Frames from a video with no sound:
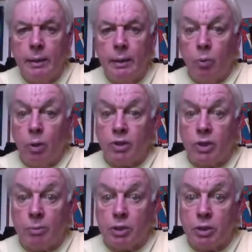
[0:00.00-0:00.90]
the
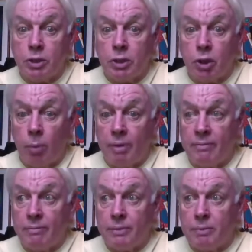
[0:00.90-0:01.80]
one-stop shop that's
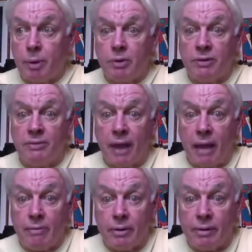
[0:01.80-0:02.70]
supposed to fit
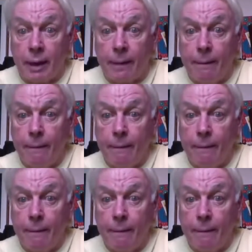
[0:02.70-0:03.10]
everything,